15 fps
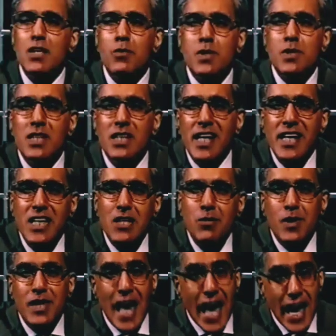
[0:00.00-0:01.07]
ever there was a
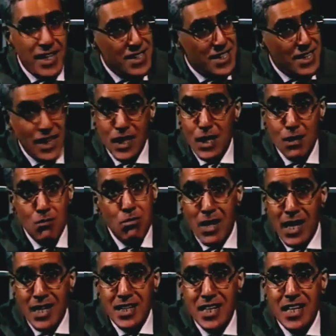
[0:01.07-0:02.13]
lady with acting in her
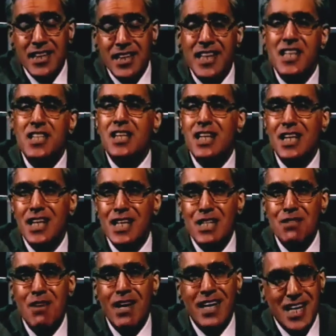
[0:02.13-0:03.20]
blood, then it's
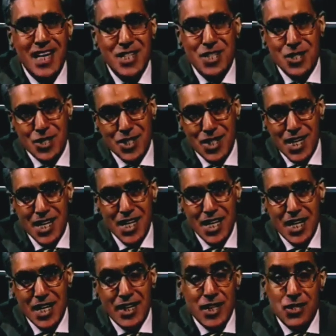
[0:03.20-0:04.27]
clearly my guest today.
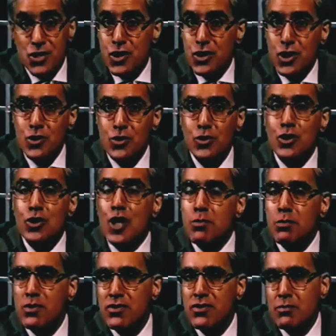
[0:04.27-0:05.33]
Yet she's got to the
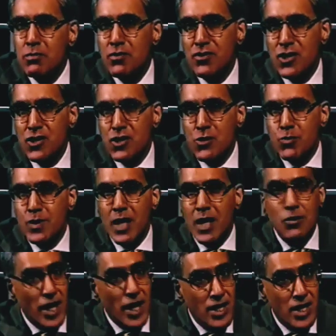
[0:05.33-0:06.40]
top of her profession
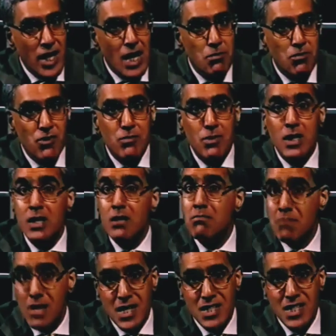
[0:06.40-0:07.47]
without any help from her
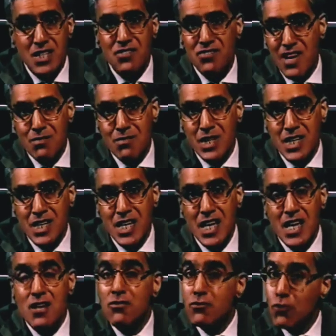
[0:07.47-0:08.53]
amazing family.
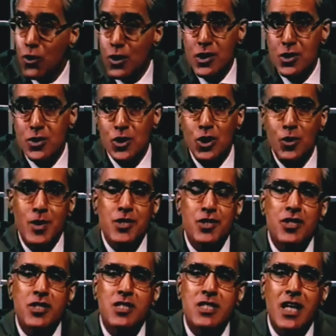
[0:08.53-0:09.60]
4 years ago, when
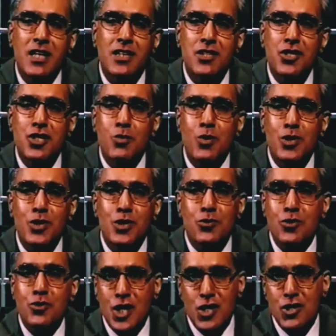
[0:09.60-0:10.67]
she decided she
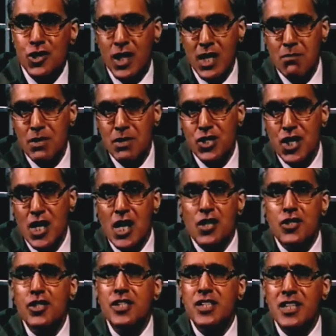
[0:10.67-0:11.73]
wanted to change her image,
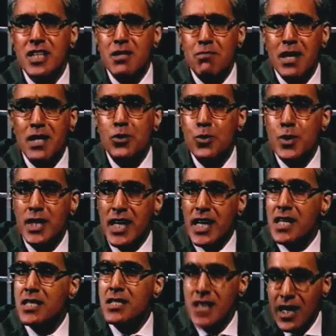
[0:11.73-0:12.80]
she did it by
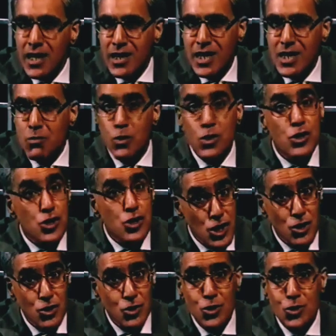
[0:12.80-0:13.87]
doing exactly what
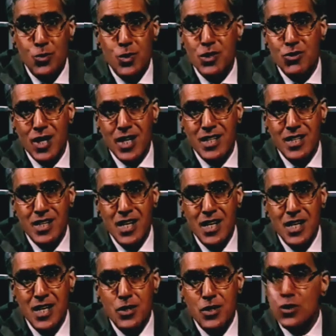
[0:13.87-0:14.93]
she thought was right.
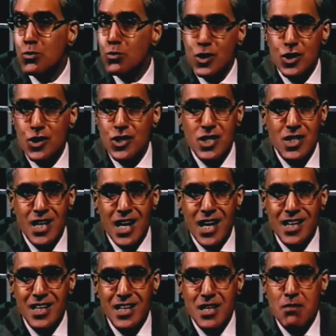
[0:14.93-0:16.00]
So what is she
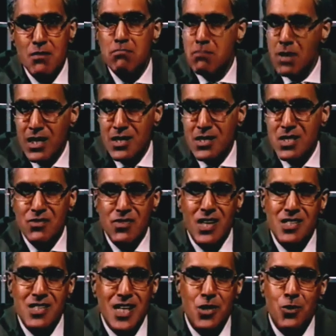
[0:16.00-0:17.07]
like? Millions have
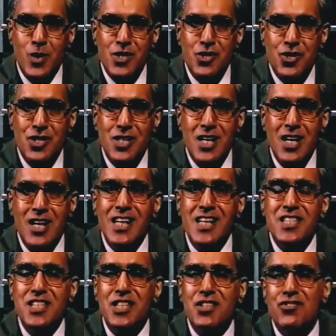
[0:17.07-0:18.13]
asked that question.
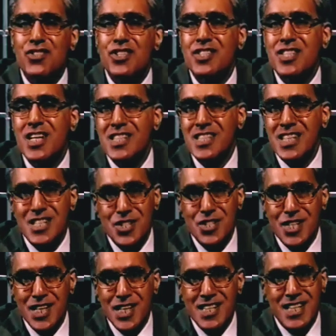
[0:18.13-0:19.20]
Let's see if she tells us
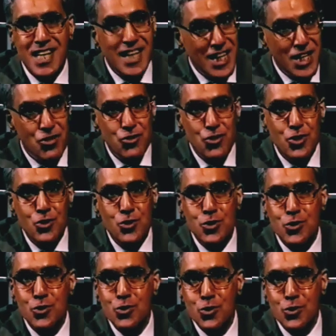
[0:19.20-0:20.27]
today as I
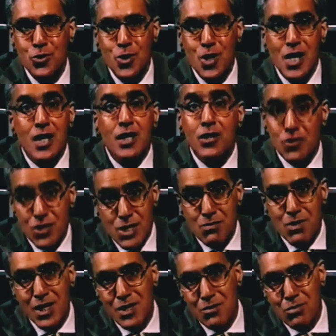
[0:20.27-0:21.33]
introduce you to
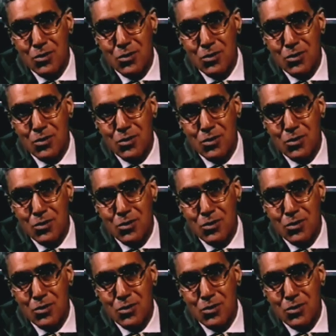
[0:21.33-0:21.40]
Karishma